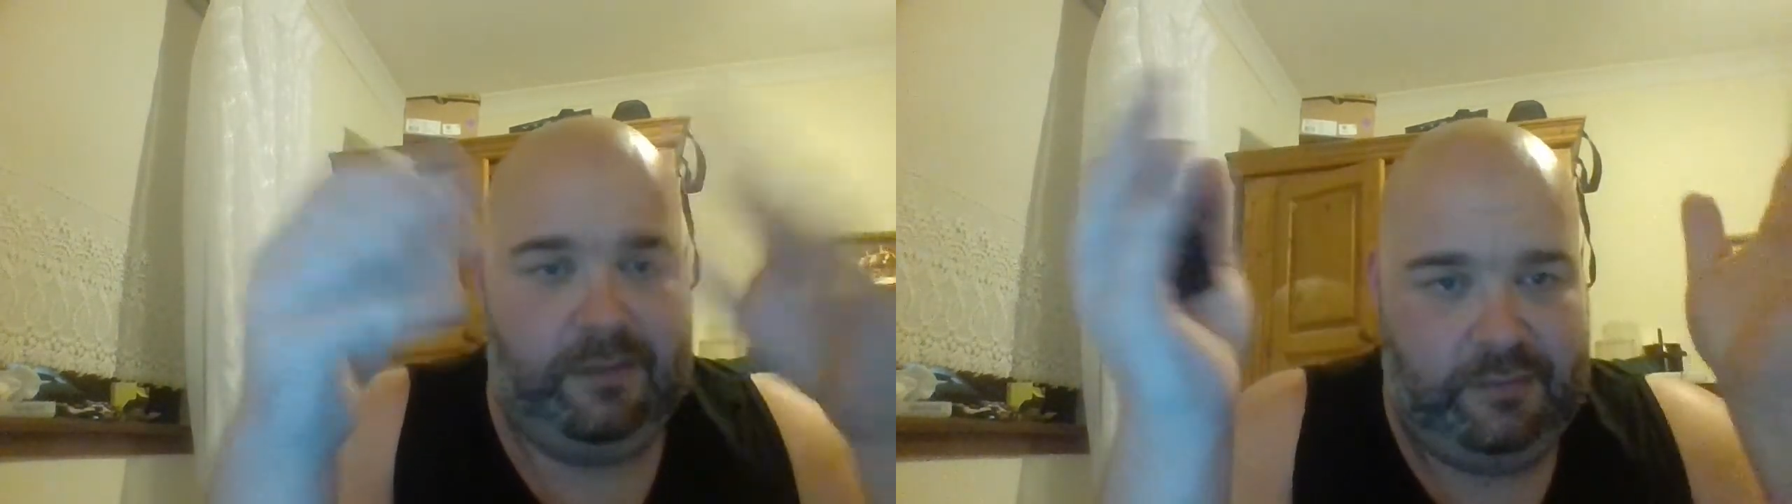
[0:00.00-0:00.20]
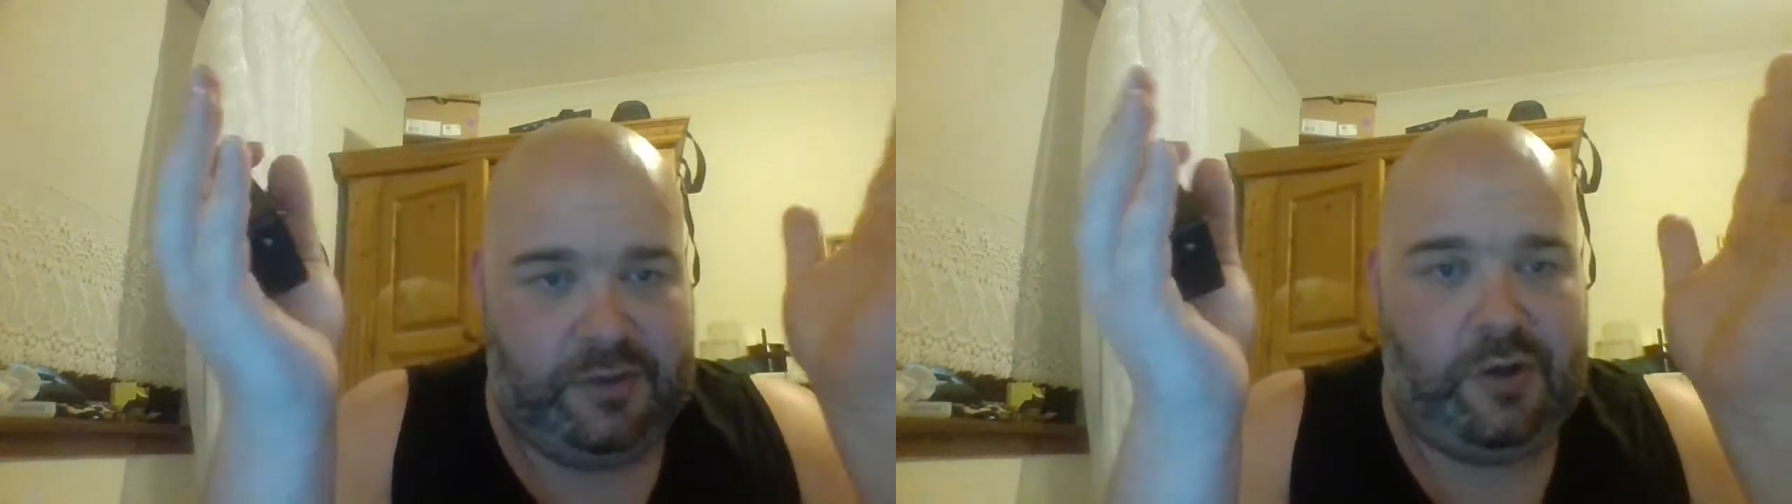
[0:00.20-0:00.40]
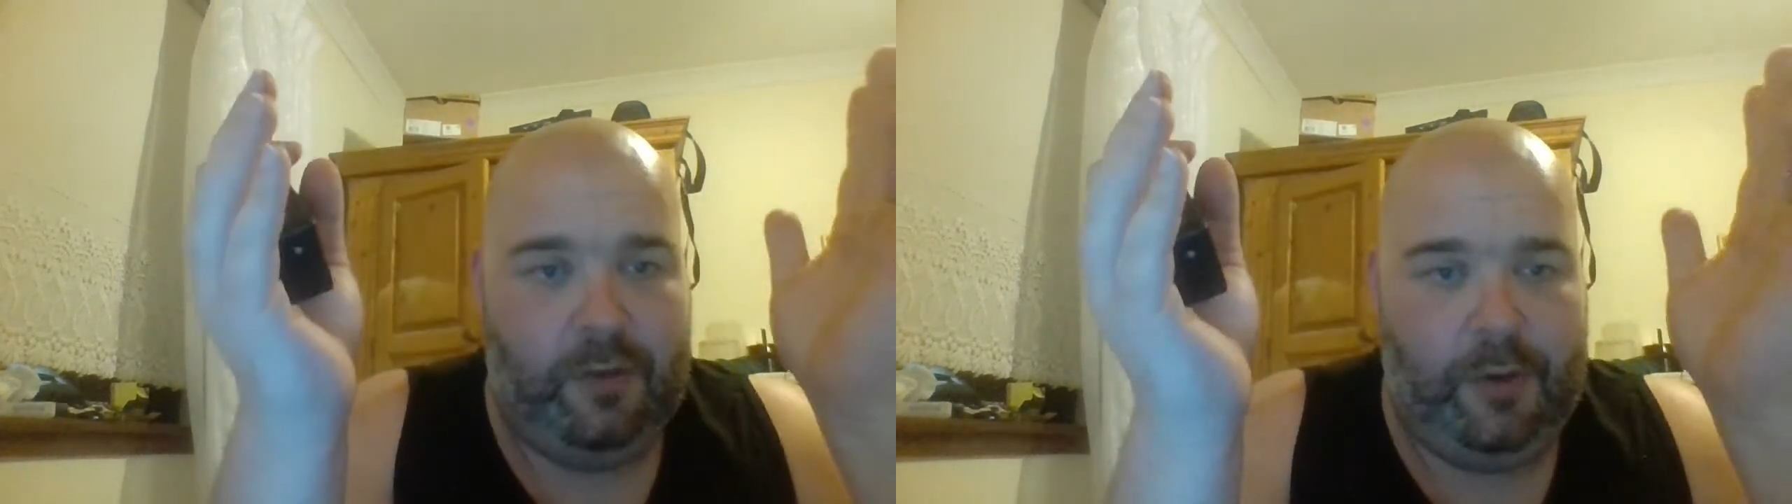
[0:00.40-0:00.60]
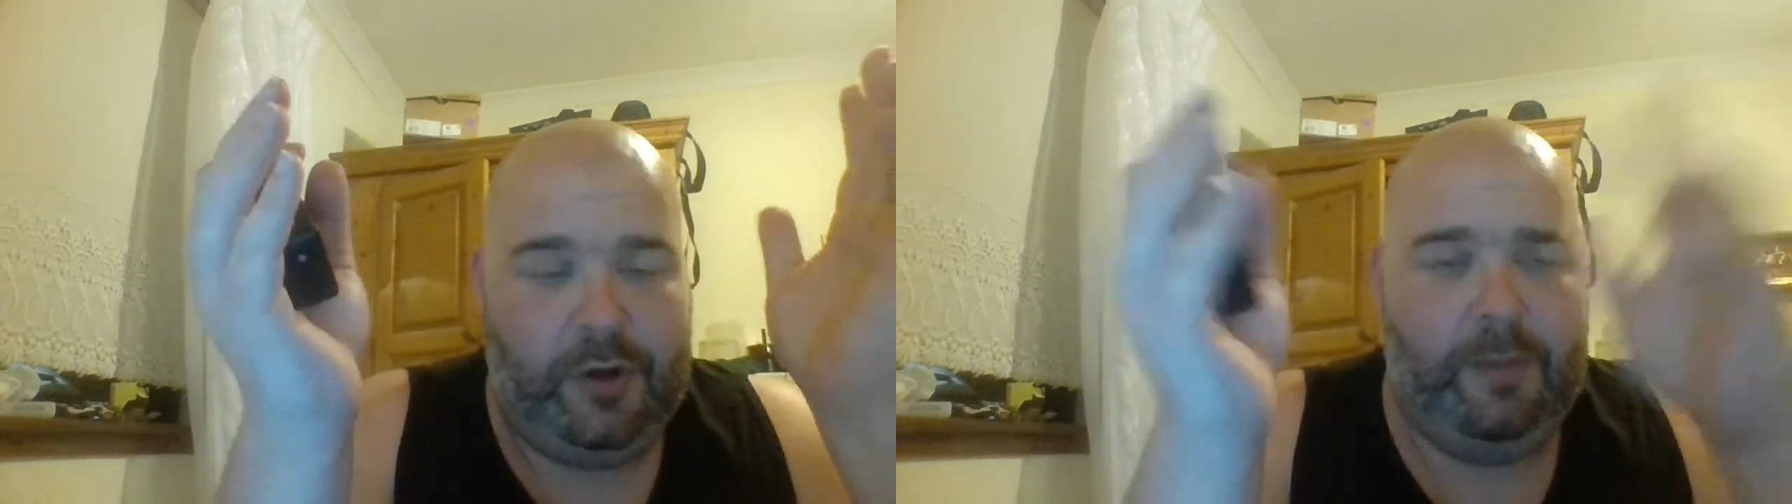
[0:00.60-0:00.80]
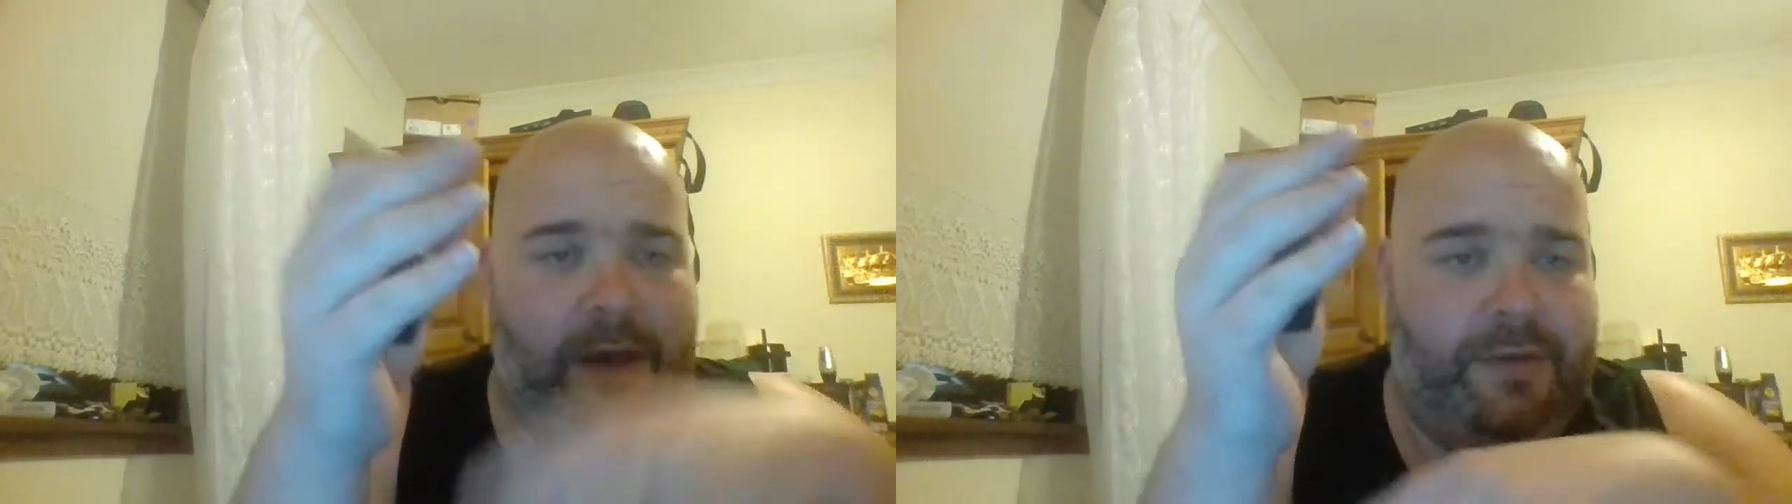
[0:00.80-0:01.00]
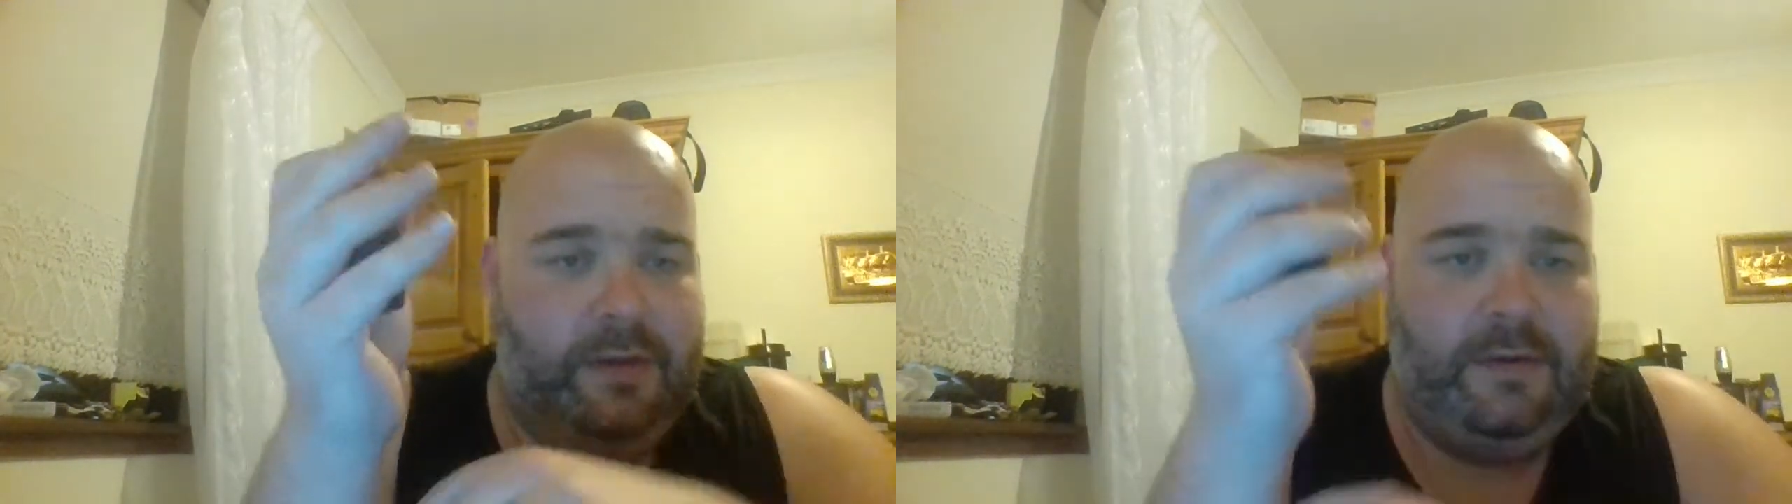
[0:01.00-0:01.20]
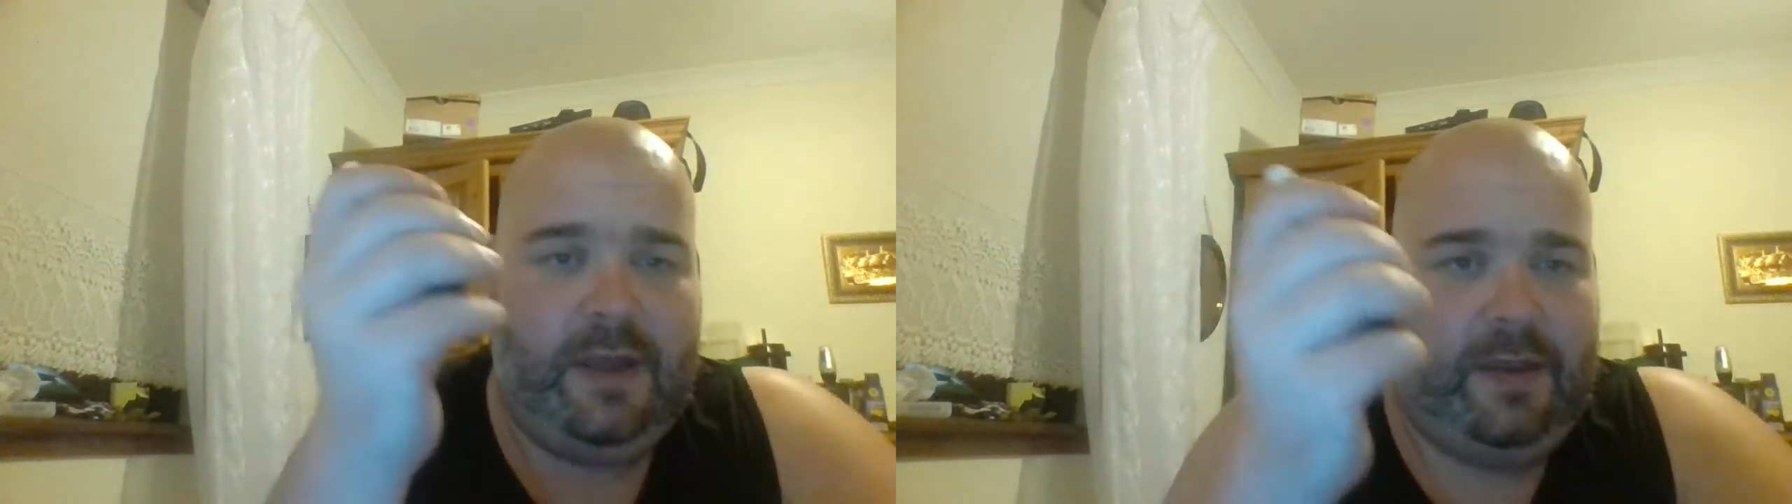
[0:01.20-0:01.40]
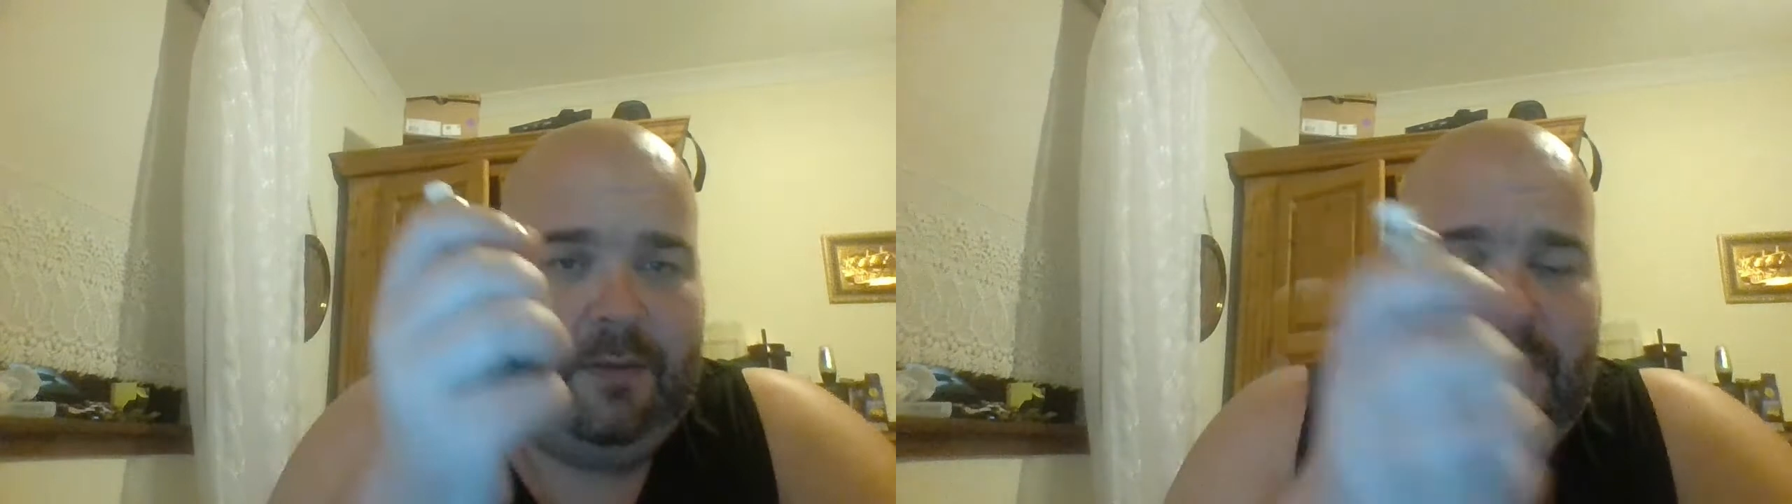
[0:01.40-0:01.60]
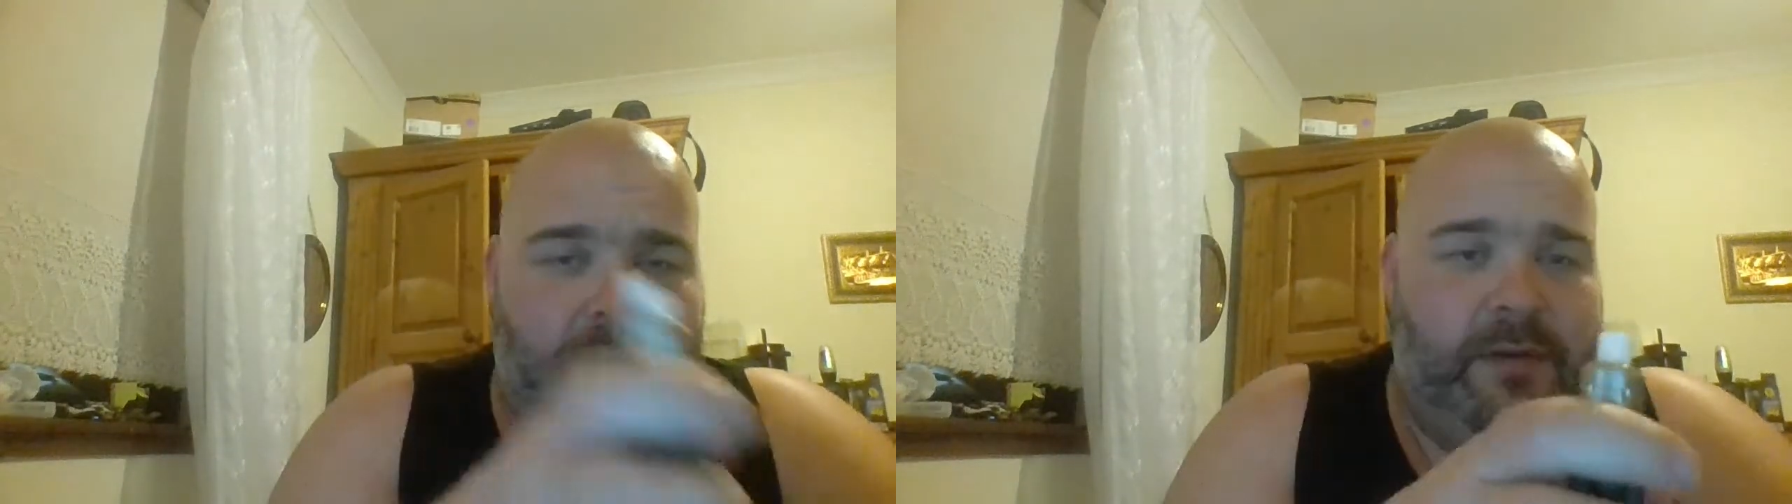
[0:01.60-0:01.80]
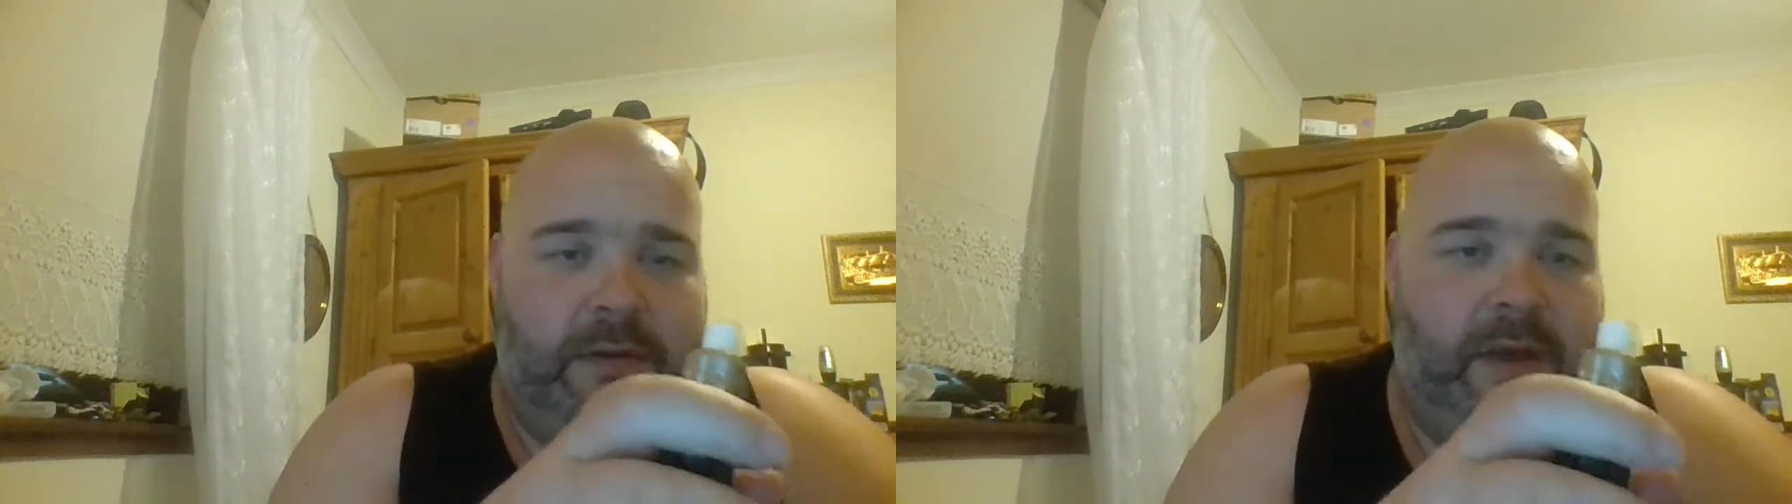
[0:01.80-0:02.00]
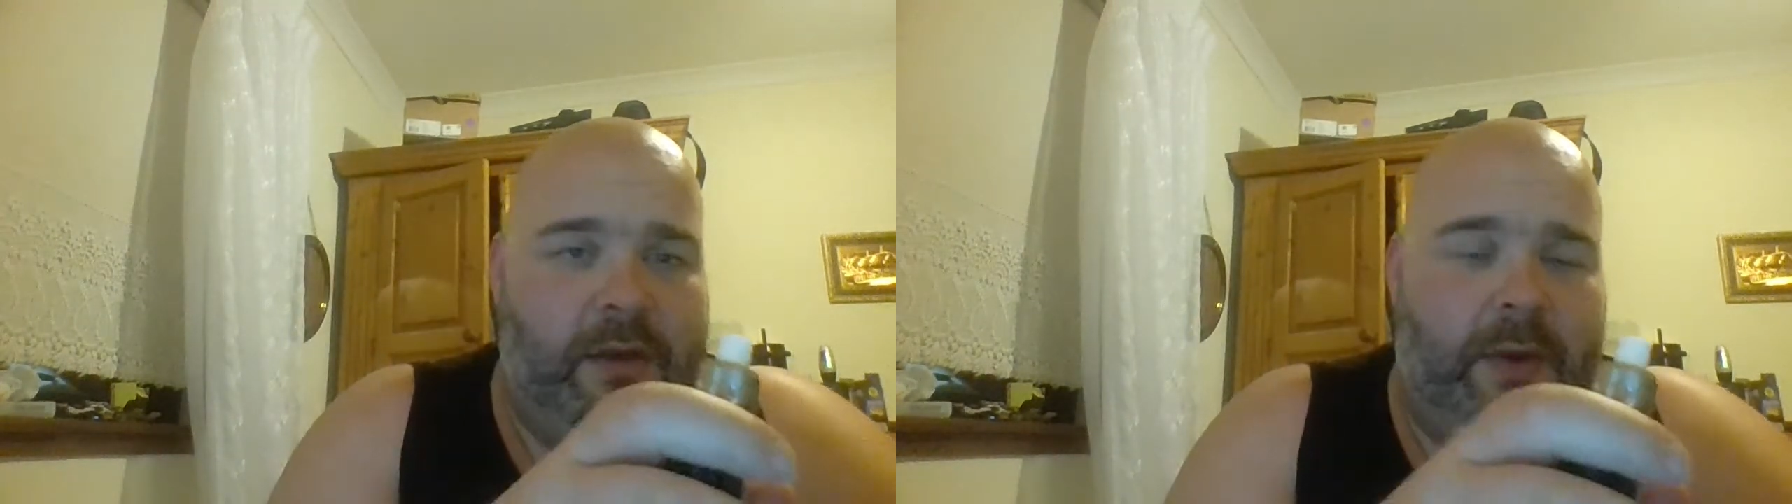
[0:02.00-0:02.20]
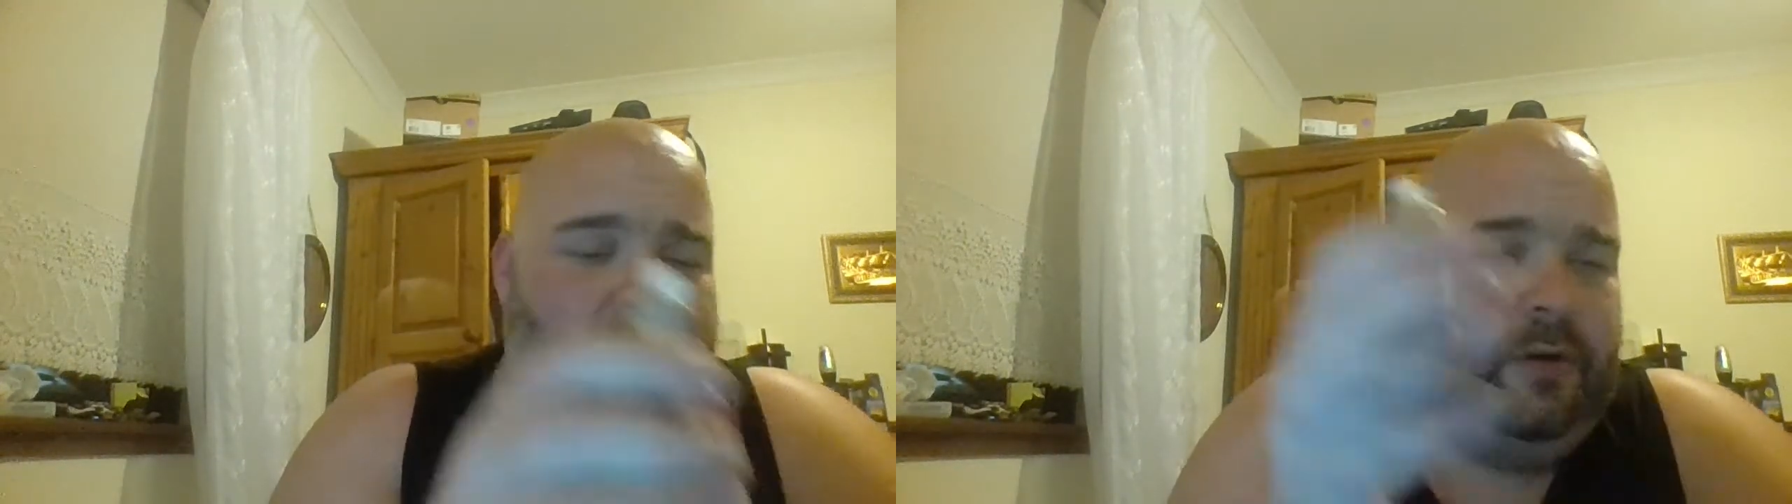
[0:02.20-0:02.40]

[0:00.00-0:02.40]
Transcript: Scott Bonner method, take the wire out.